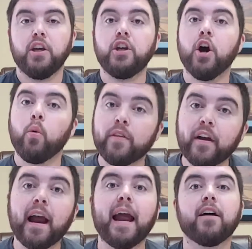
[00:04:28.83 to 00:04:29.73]
you know, with
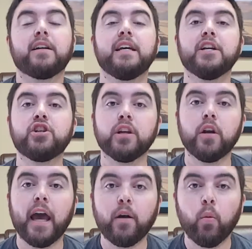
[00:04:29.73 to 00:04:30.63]
their heritage
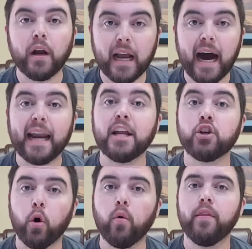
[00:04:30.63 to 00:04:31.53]
and what God had
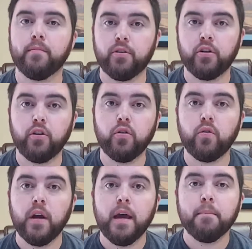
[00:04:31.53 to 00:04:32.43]
told them to
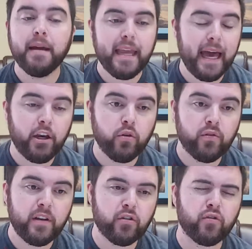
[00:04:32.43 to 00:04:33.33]
do. But yet you
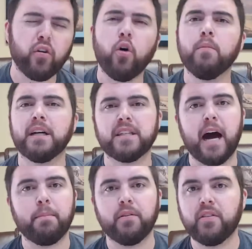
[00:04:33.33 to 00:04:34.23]
see so much
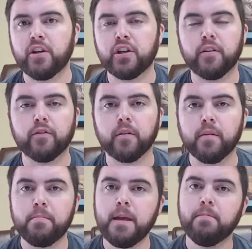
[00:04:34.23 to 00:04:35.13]
opposition
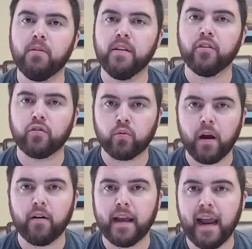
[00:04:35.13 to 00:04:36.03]
from the people in the
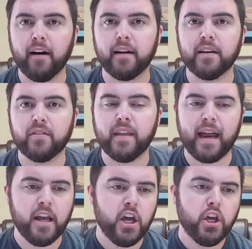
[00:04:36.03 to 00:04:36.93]
surrounding areas
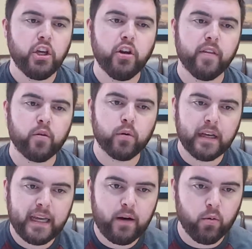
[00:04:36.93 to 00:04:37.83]
that, you know, they
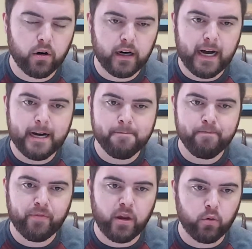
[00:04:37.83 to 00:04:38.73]
were
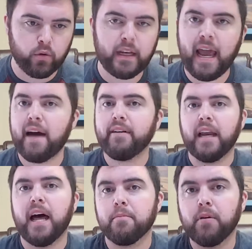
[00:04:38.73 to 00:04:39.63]
really having
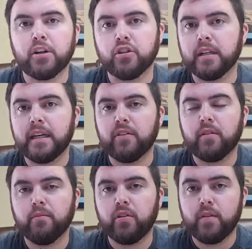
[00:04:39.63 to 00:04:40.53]
a lot of pressure against
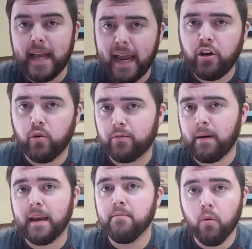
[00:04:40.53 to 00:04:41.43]
them. So Daniel was
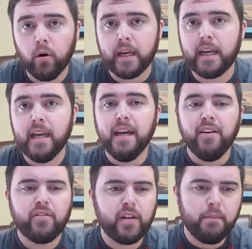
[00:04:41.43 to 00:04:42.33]
probably mourning
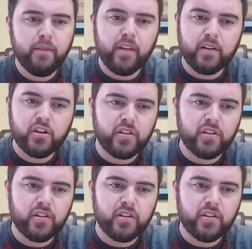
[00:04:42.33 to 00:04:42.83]
some of the